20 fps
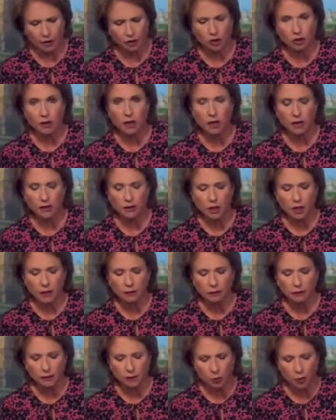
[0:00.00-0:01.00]
a catchy uh,
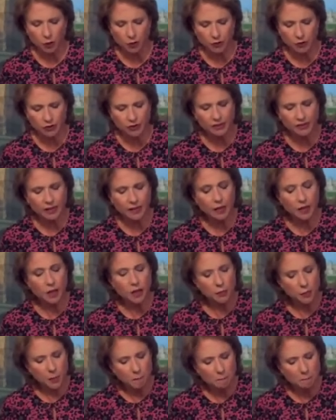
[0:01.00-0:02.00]
title, is quoted as saying,
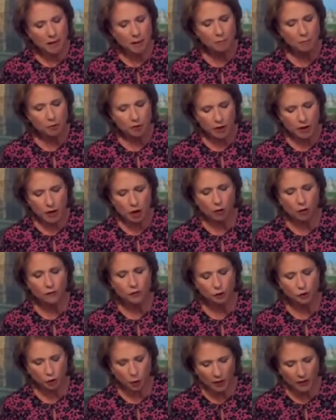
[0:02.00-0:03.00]
the memory
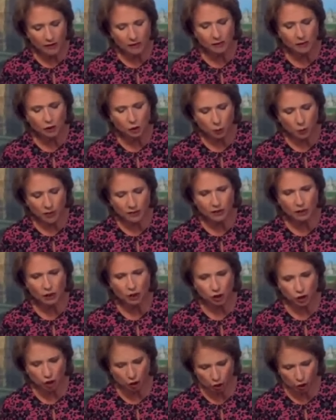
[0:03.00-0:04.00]
of the
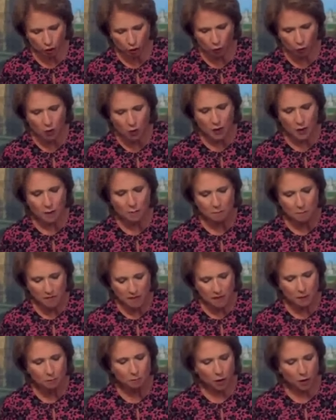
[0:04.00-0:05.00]
2022
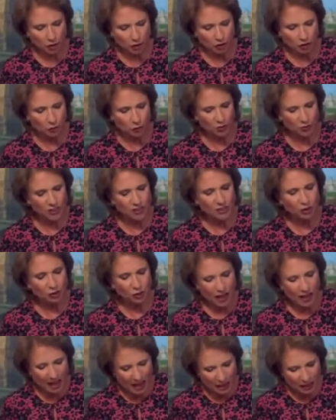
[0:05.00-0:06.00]
mini-budget was
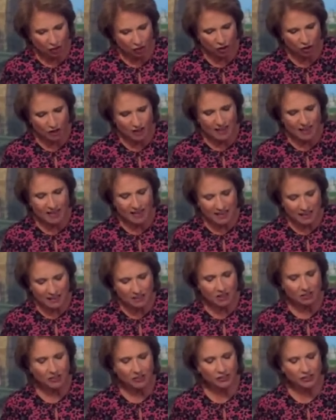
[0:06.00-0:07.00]
still etched
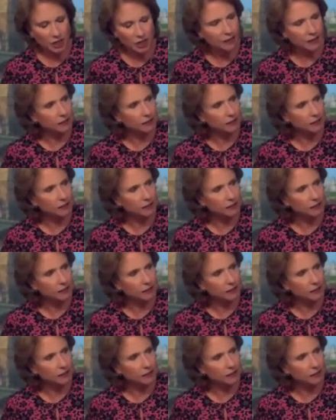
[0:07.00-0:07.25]
into the